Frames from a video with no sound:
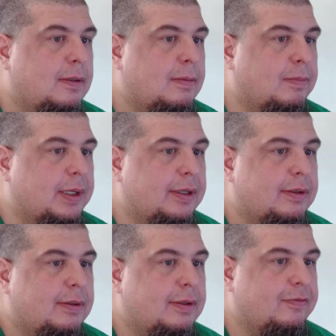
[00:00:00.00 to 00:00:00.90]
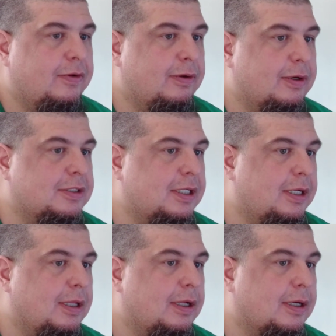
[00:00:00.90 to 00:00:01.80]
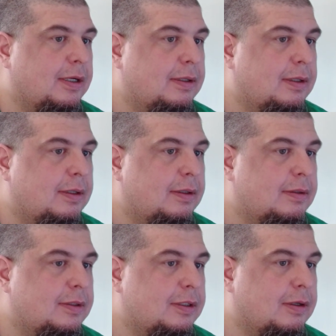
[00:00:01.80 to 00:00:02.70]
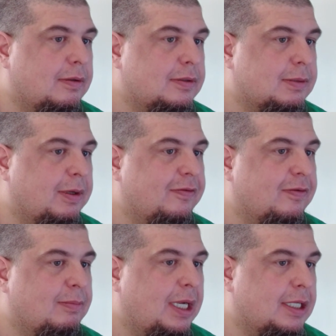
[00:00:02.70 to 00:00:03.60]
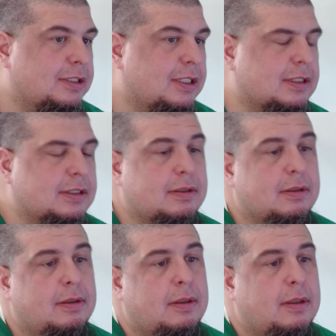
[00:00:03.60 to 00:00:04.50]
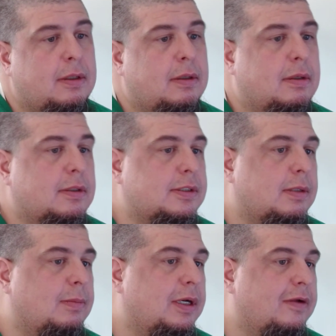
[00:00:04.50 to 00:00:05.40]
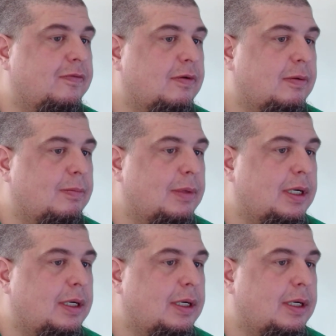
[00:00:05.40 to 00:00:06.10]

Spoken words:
But if you were to say like, somebody from Manchester or somebody from,